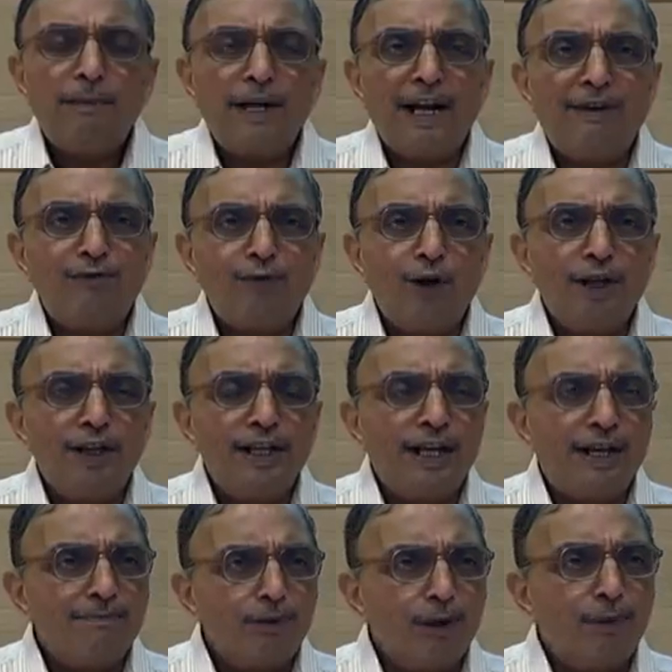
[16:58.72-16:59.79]
But after all, the
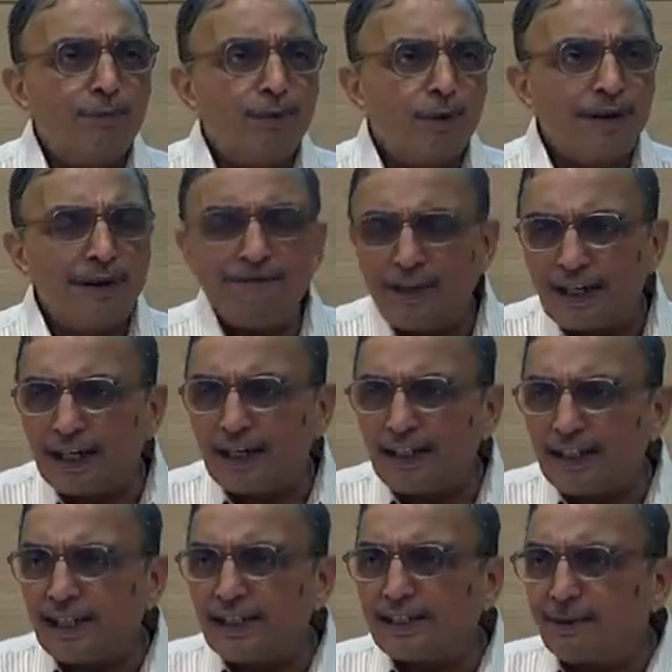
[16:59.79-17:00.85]
computer program will
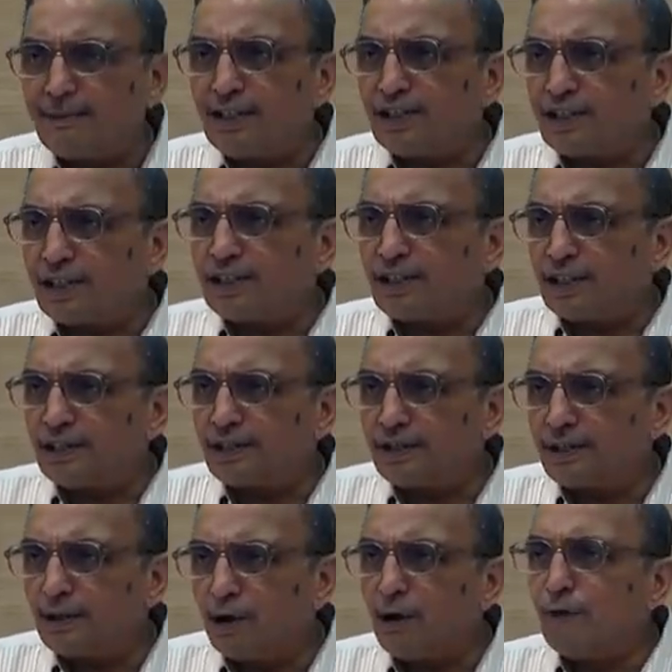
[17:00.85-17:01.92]
contain some
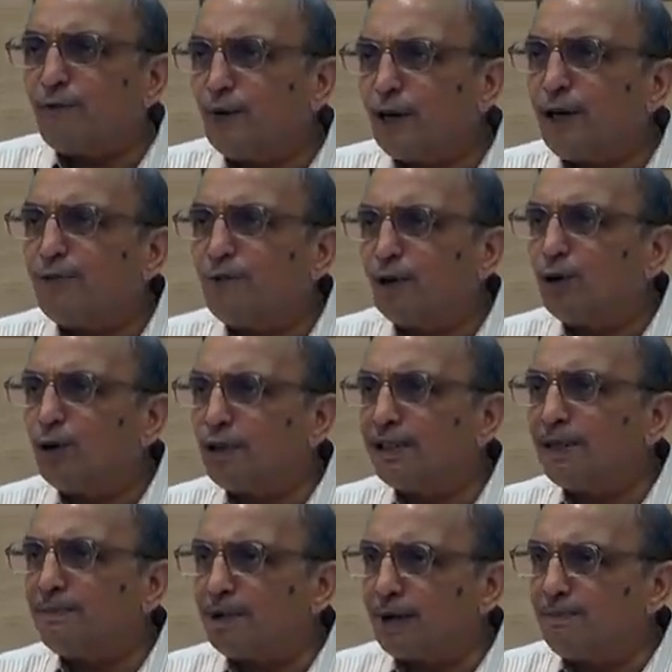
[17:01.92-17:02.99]
instructions, hopefully for doing
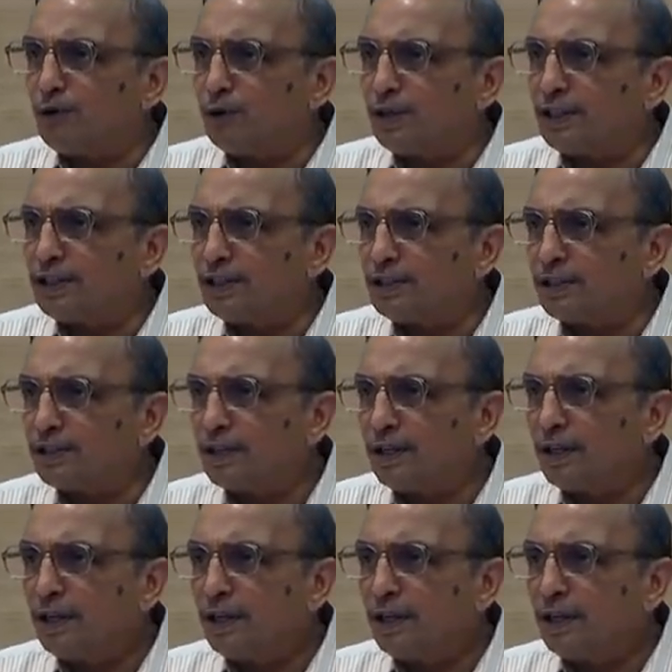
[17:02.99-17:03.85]
some computations.